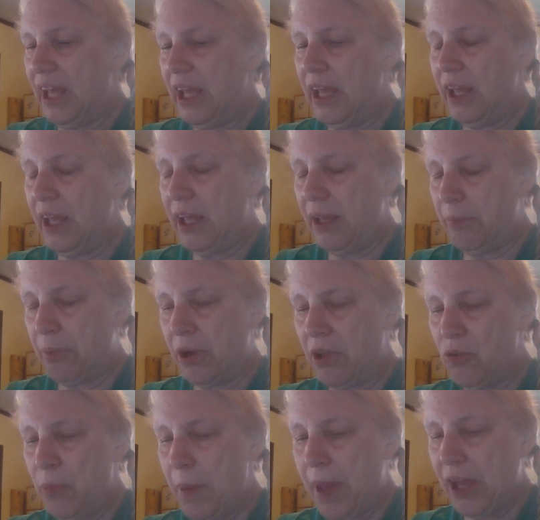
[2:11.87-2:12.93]
it
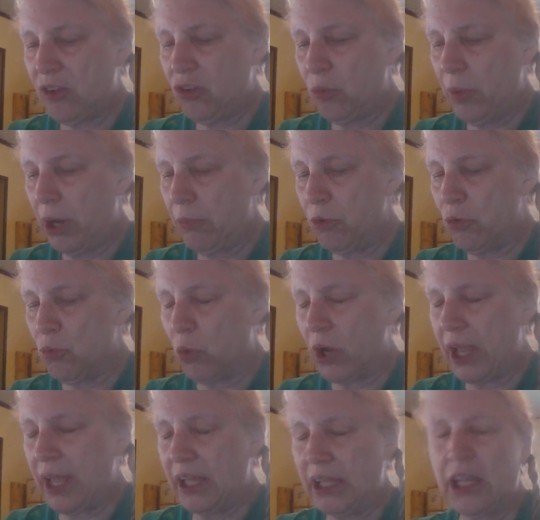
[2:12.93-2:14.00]
brings me back to when I was
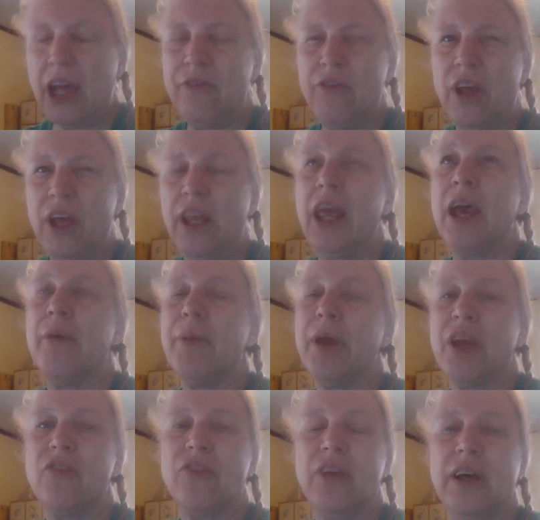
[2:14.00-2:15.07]
working at Life
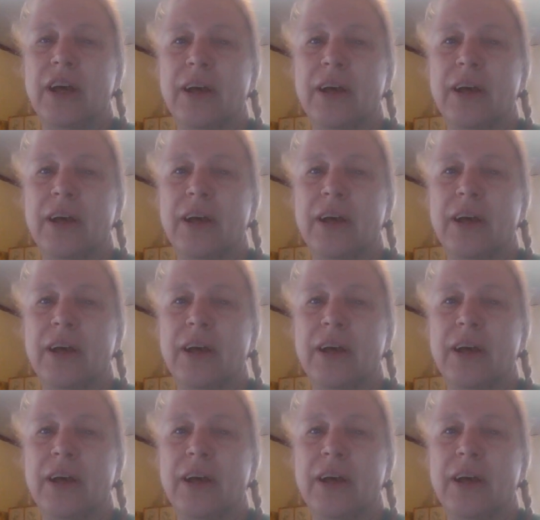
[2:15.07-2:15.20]
Dynamics.